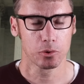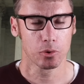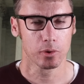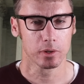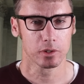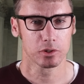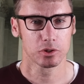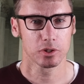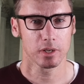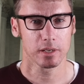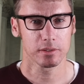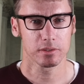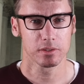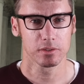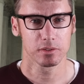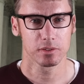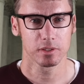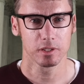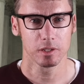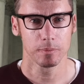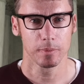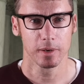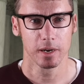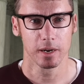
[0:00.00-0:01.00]
Court
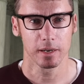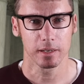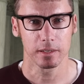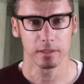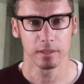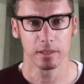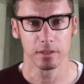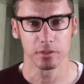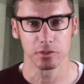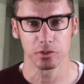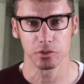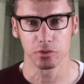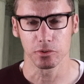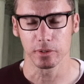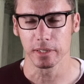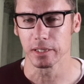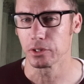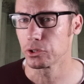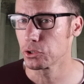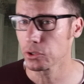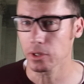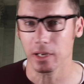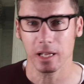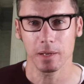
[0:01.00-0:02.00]
justice in American
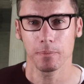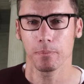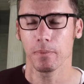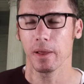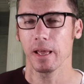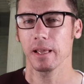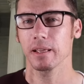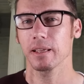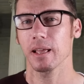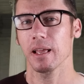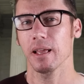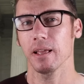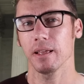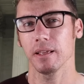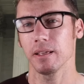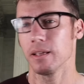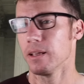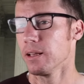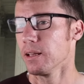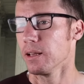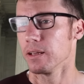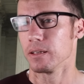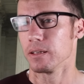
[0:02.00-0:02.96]
history? Should I make a,